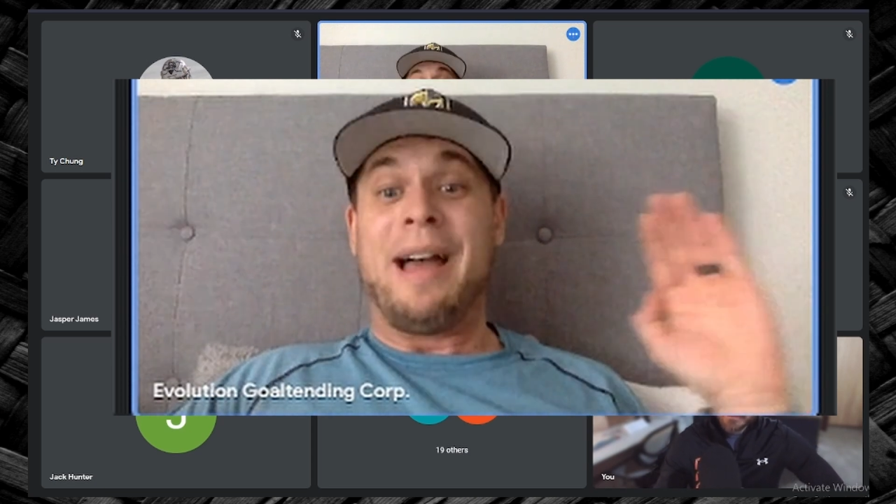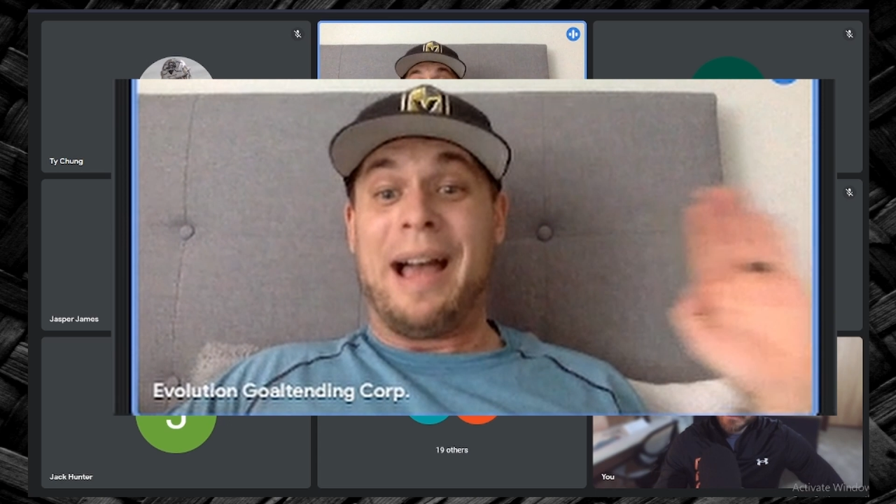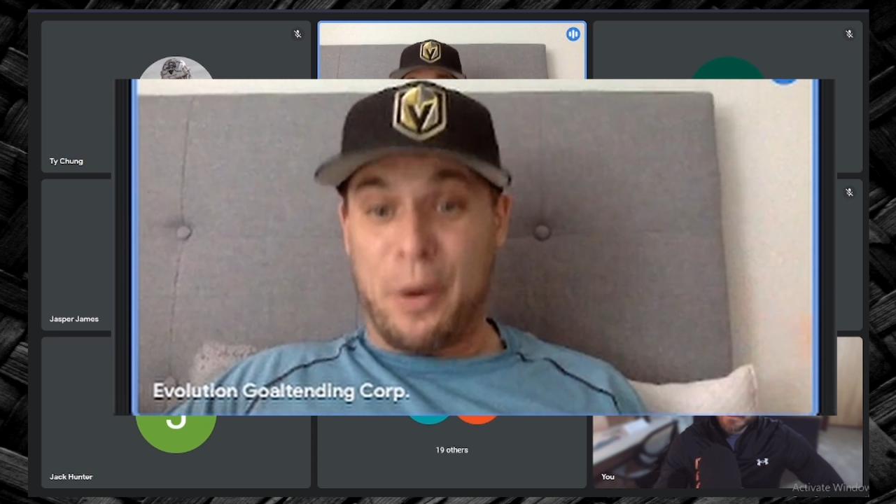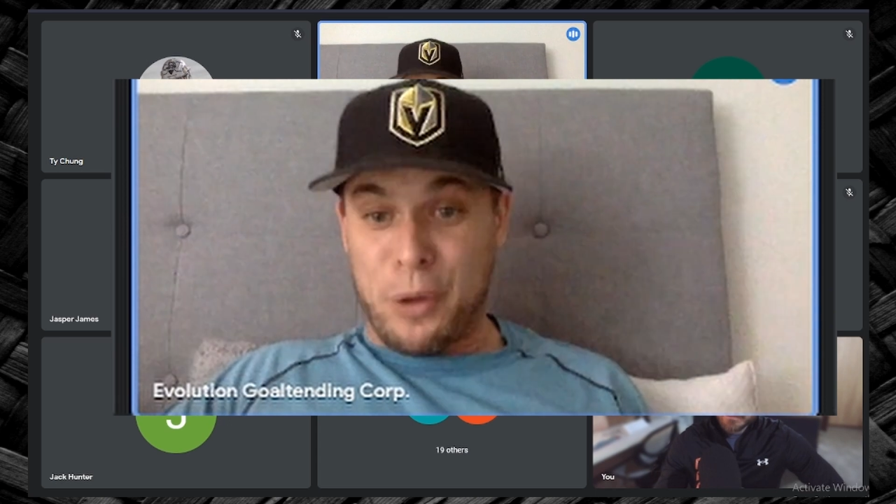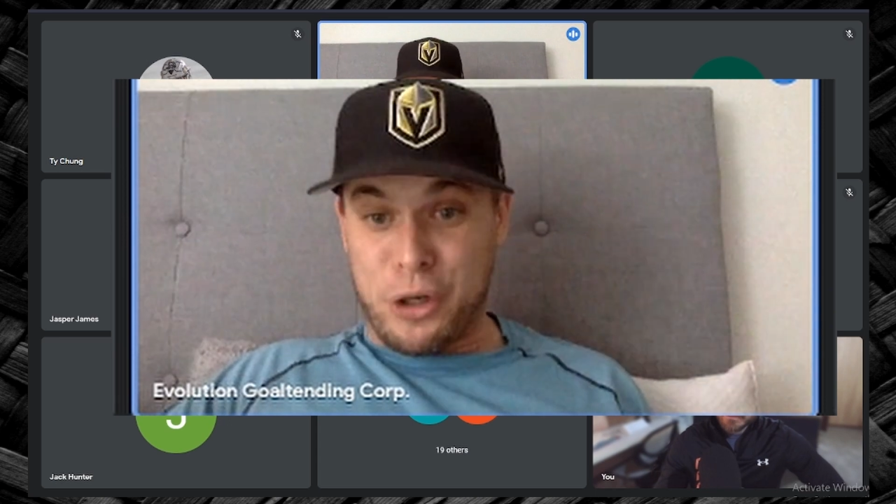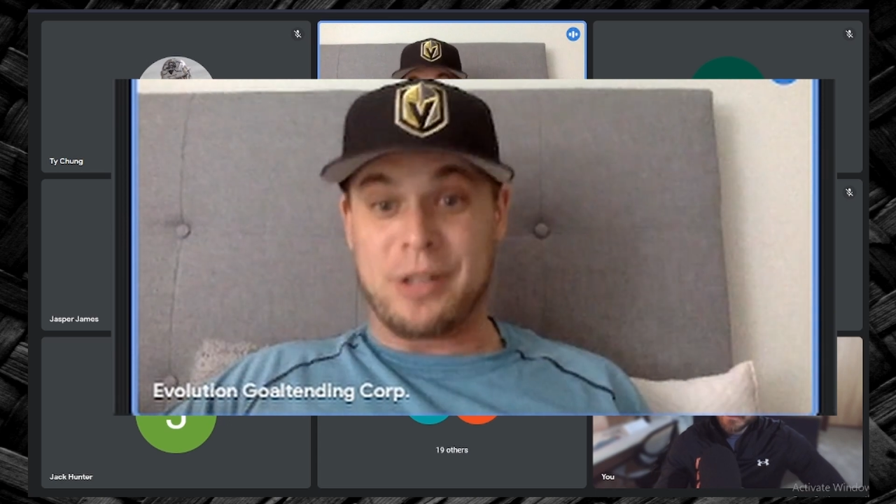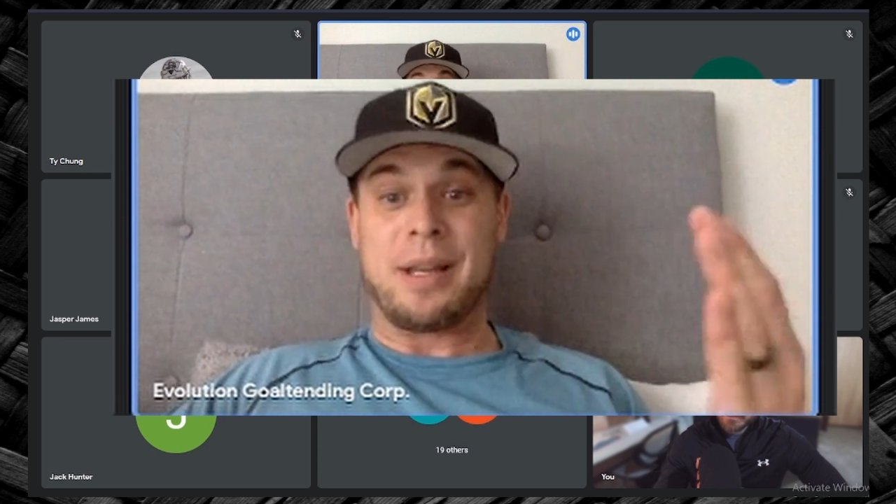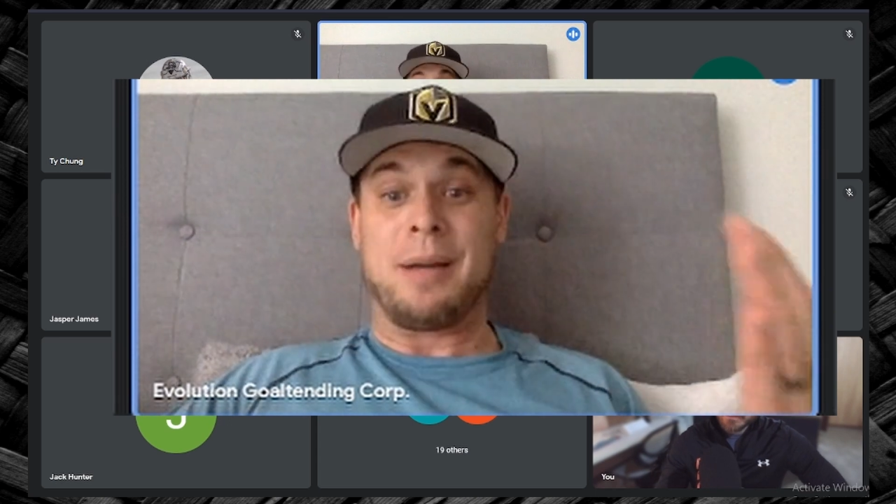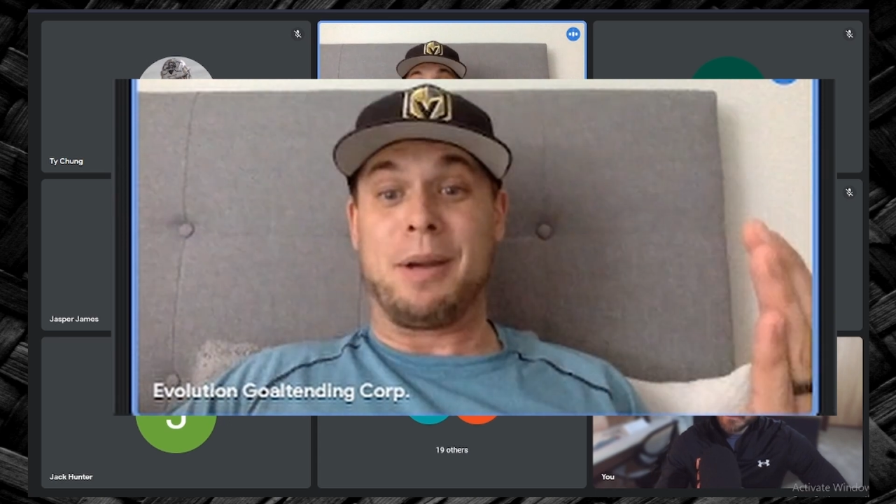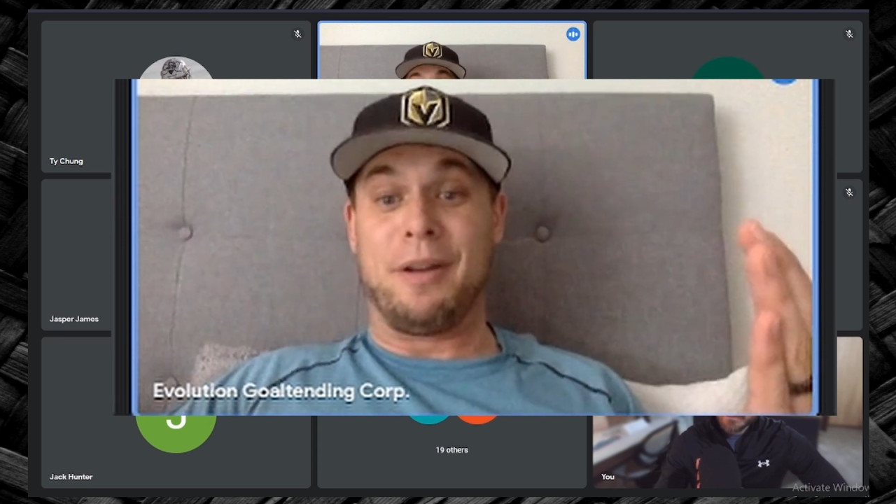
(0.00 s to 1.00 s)
how the shot's
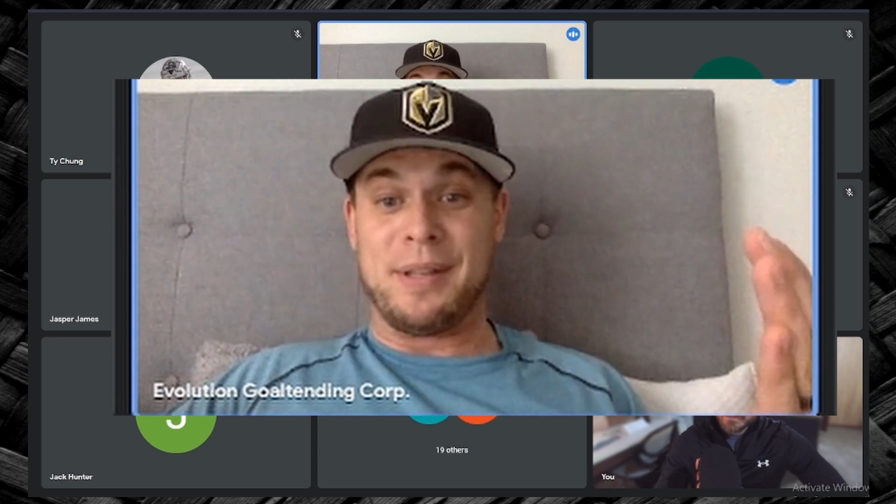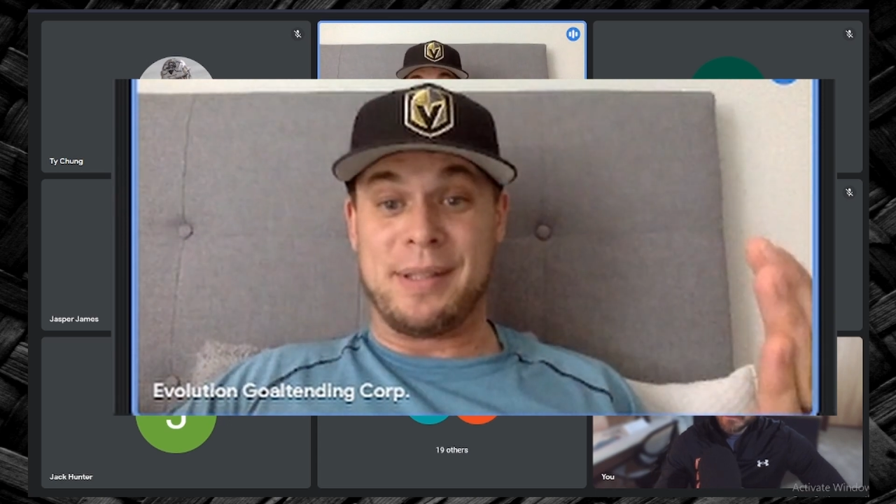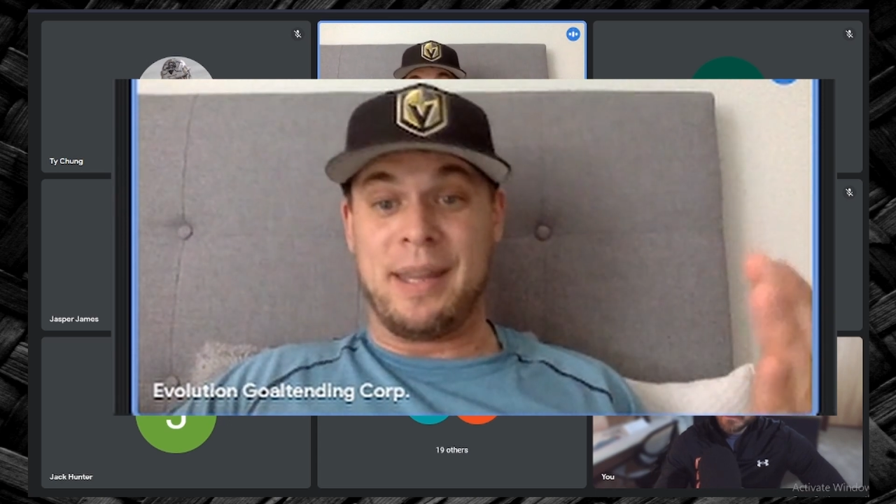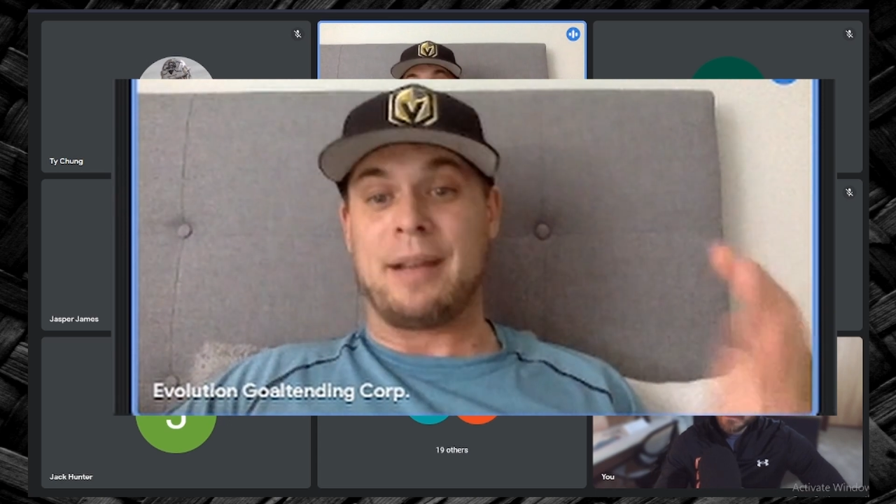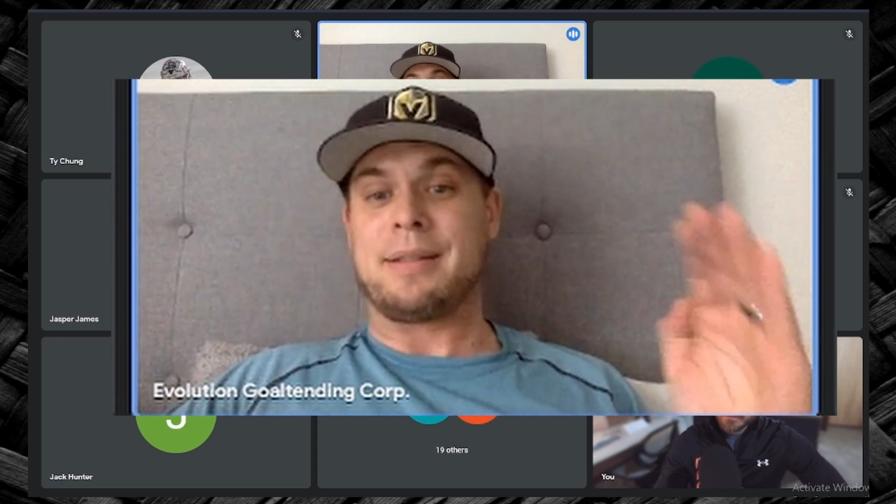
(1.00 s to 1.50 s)
coming off the stick,